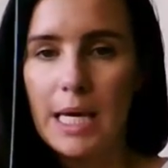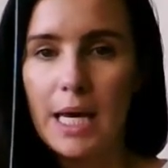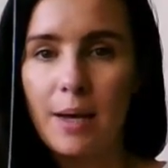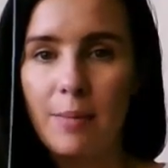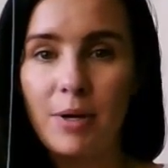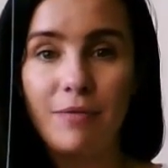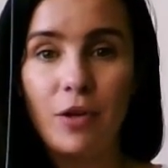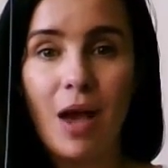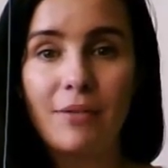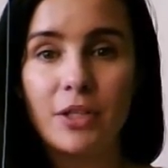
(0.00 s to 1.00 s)
Uh, but if
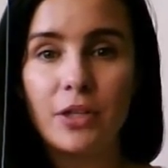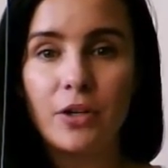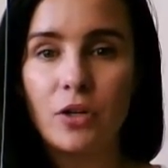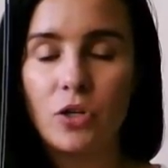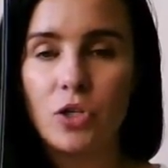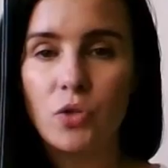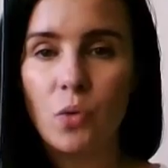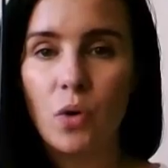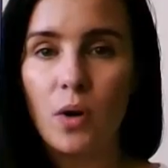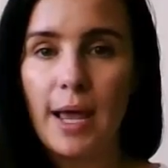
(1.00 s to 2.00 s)
you have a look on our
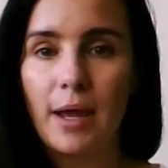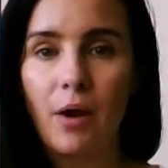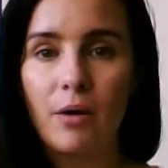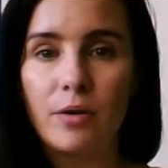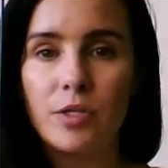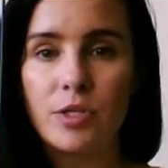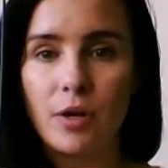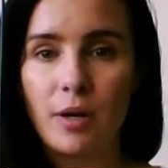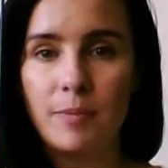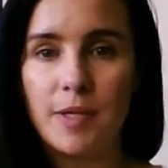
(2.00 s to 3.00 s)
store at Garden
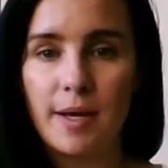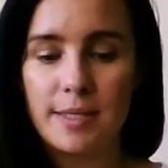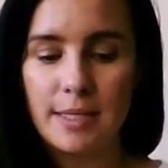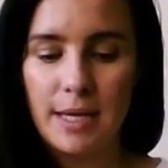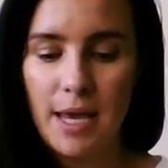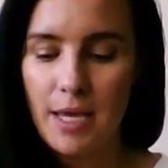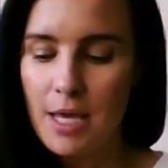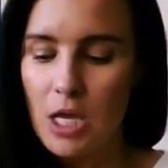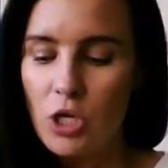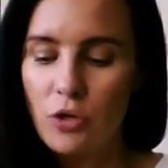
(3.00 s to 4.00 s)
Startup dot C A,
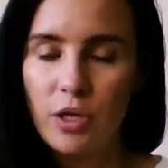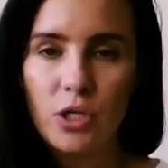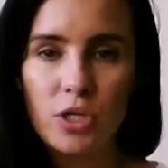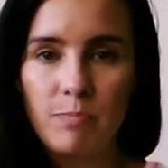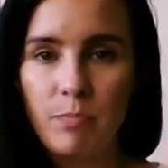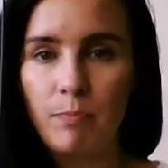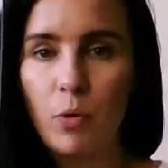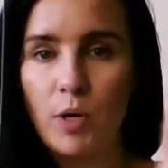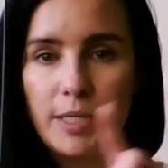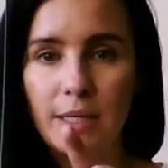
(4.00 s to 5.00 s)
you can just
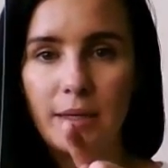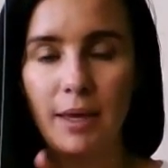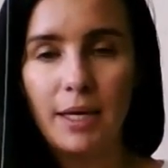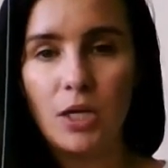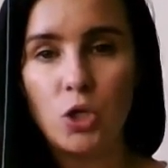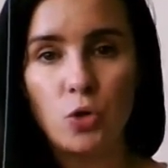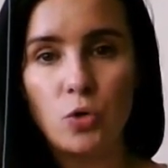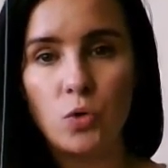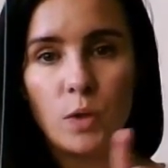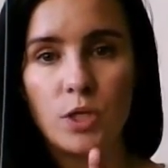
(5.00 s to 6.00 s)
point and click and
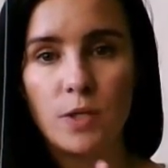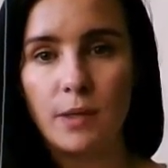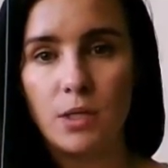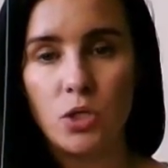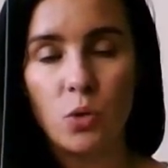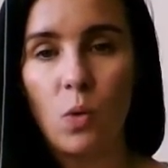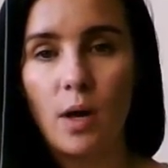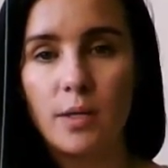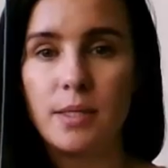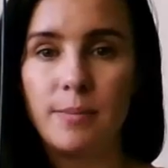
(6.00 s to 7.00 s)
choose which things you
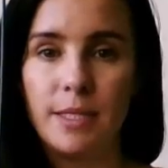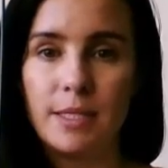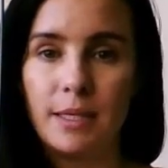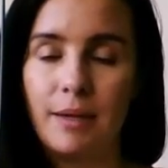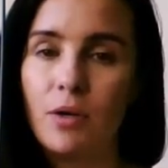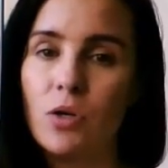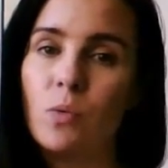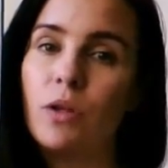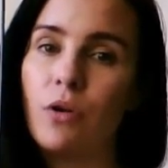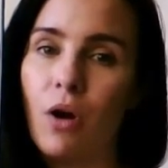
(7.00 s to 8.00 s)
want to be delivered
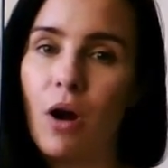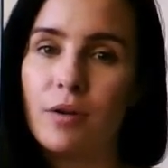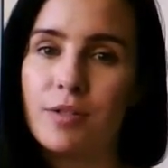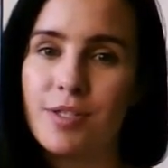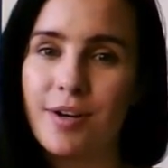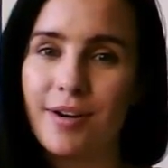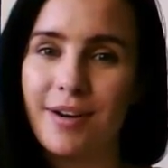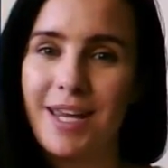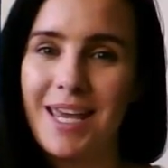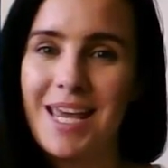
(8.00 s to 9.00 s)
with your garden starter
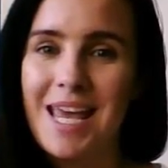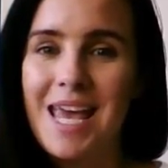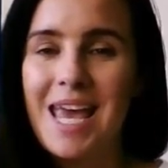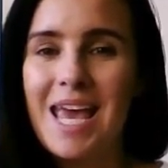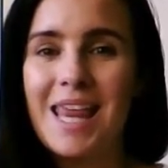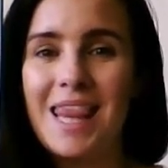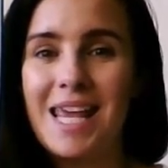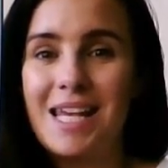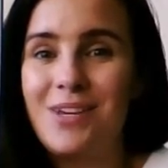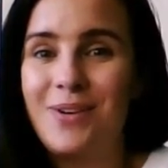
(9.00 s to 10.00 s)
kit, and
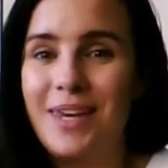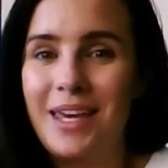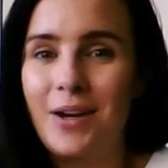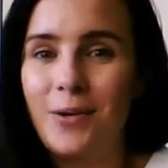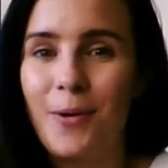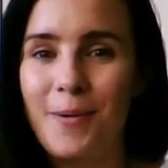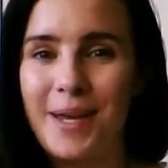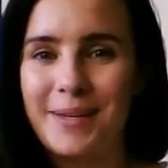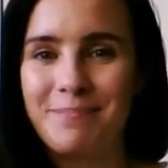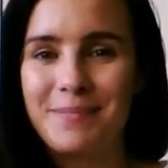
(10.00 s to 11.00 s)
then you can get
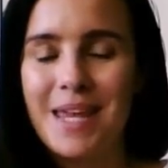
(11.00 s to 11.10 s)
growing.